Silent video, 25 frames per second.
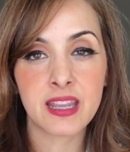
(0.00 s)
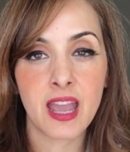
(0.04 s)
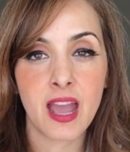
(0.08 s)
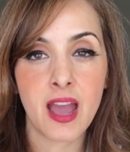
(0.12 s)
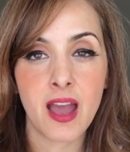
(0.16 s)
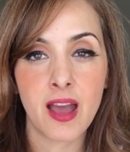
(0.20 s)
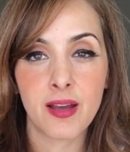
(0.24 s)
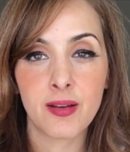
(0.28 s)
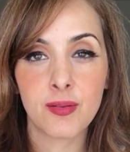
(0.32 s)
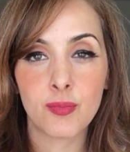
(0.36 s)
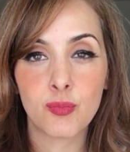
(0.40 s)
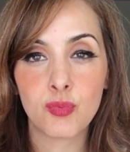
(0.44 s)

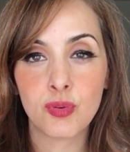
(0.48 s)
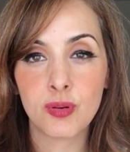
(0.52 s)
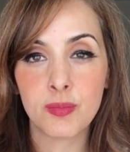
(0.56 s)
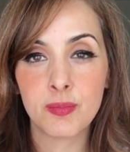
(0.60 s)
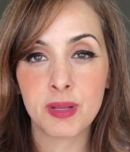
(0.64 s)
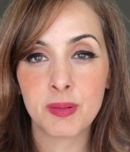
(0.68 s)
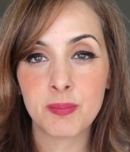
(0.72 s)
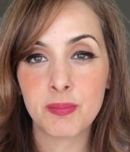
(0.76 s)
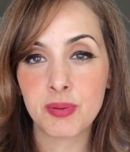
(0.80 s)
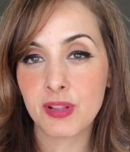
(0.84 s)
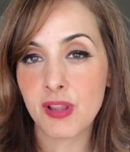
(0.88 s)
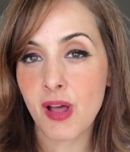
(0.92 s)
yeah,
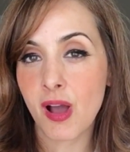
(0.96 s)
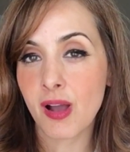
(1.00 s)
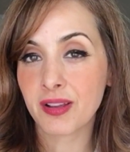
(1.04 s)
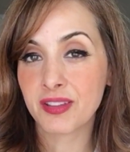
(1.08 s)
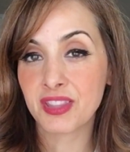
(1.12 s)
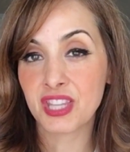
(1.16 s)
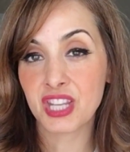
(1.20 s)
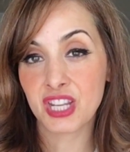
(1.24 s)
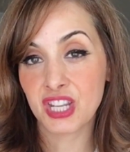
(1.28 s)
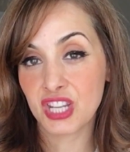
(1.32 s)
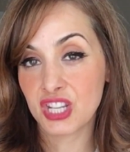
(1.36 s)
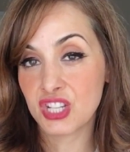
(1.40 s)
women belong
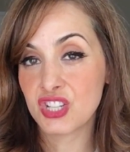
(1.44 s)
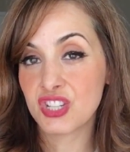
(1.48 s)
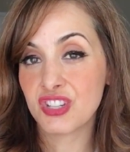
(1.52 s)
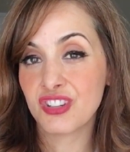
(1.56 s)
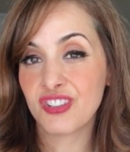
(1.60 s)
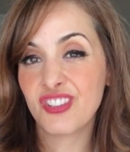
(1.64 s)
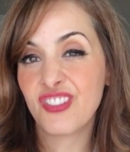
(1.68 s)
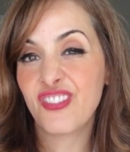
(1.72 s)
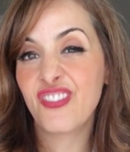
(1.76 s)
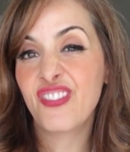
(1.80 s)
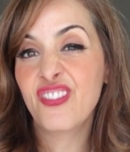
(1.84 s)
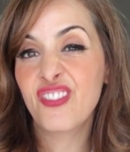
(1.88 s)
in the
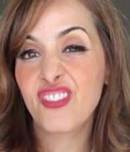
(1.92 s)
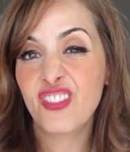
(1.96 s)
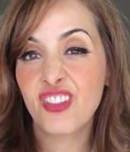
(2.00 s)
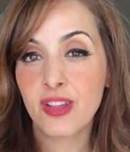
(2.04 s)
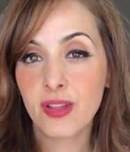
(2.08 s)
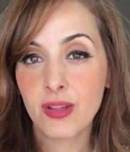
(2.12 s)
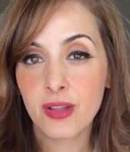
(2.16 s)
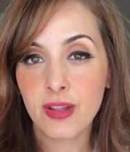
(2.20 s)
kitchen.